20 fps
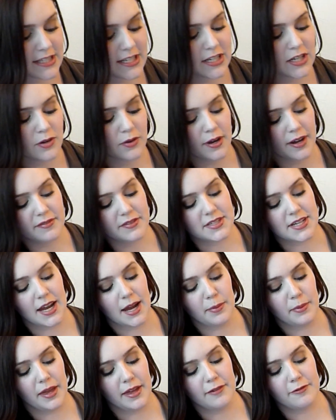did you have a
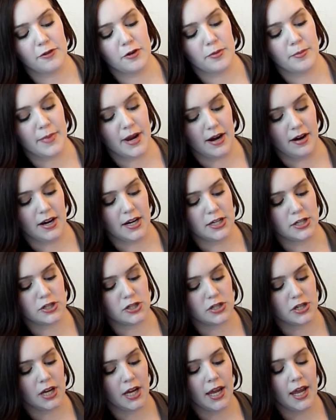timeline for
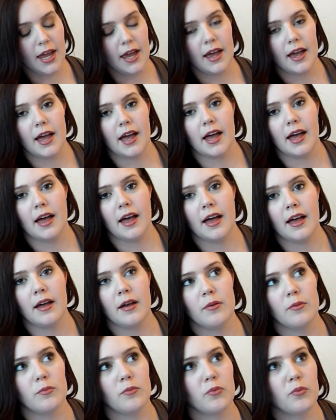marriage?
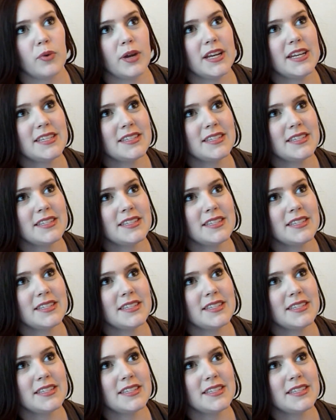We